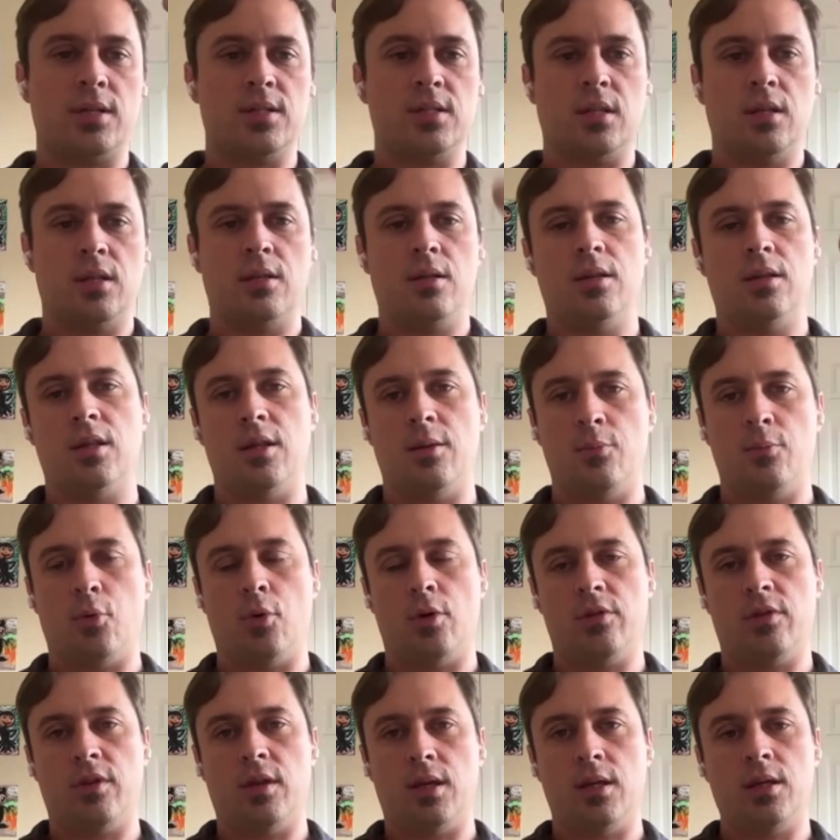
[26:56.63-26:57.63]
is the
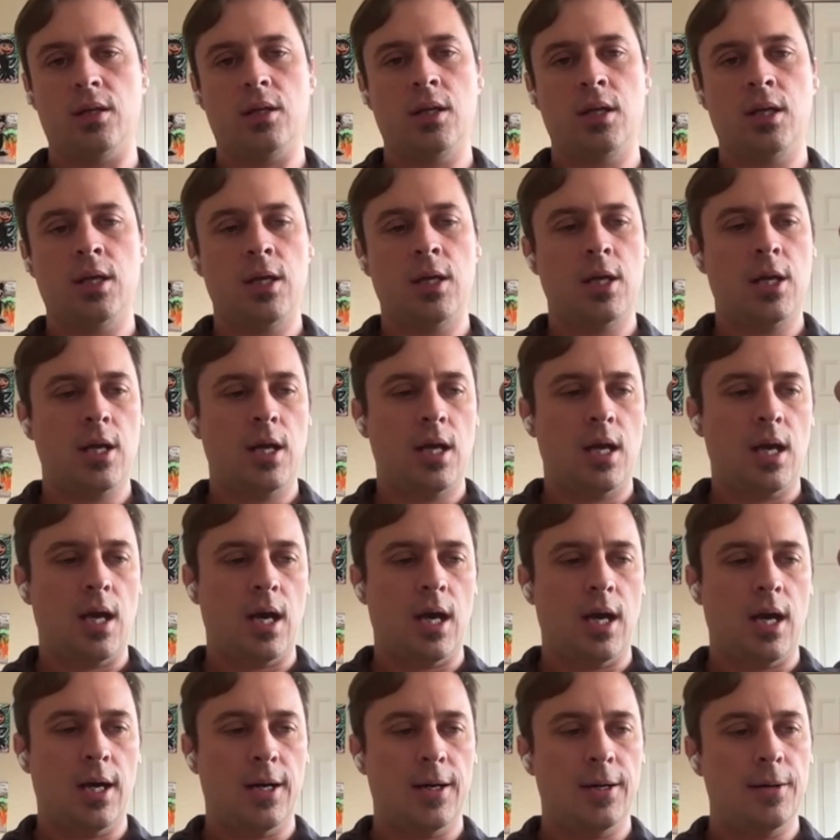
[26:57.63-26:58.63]
important thing.
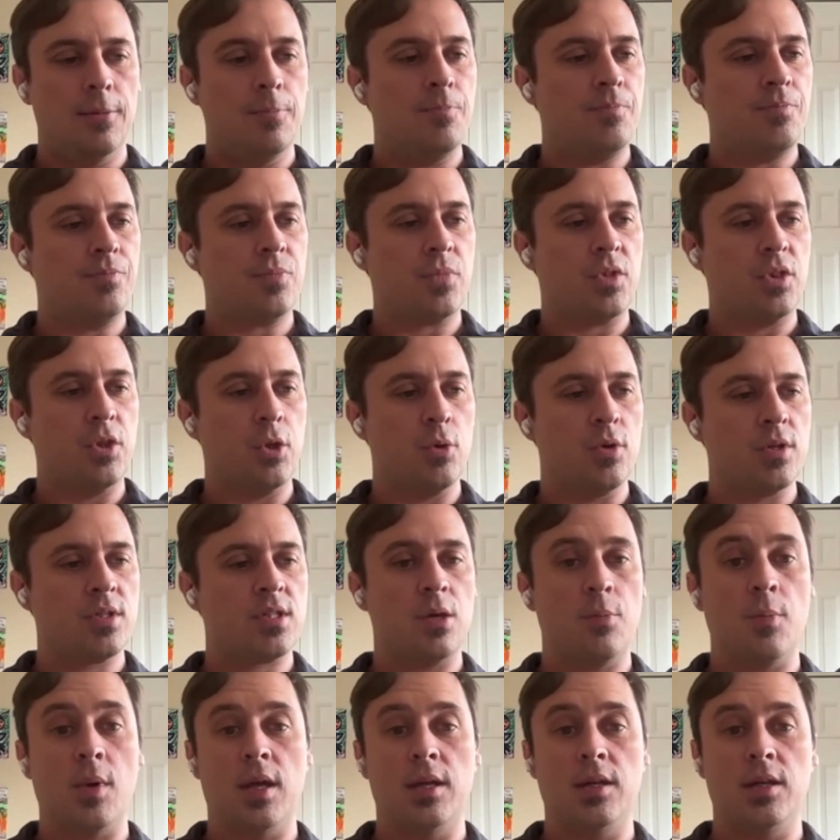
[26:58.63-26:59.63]
There was some